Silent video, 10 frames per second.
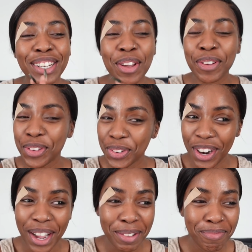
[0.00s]

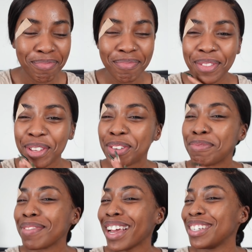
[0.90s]
Nostra.
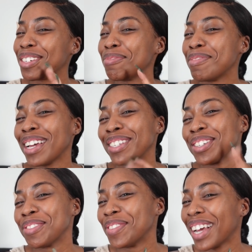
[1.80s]

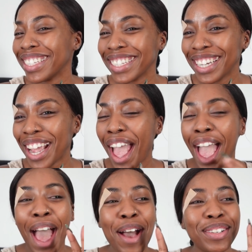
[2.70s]
Kumnandi.
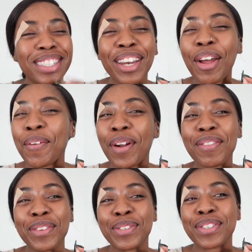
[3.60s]
We're sitting on one
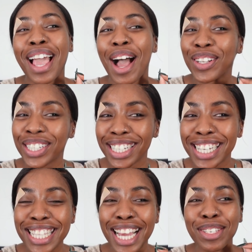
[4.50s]
of those
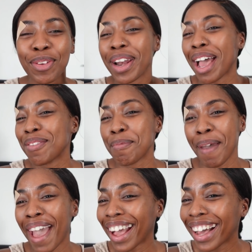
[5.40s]
couches that don't have a
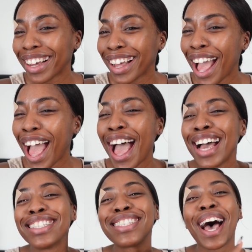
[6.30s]
back.
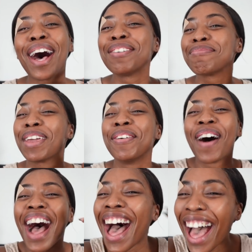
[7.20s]
Tell me
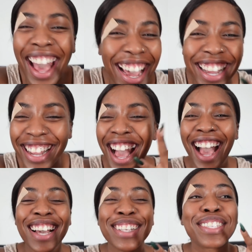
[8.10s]
why,
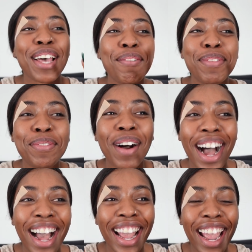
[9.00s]
guys. Tell me
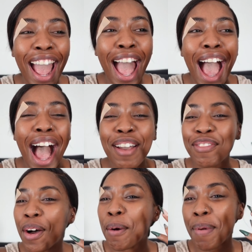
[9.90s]
why I
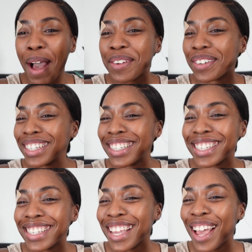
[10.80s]
fell
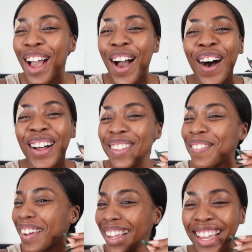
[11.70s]
backwards on the
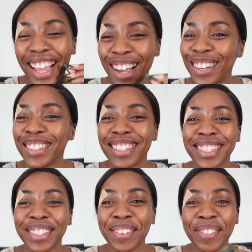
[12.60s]
fucking
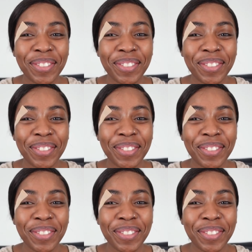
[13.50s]
couch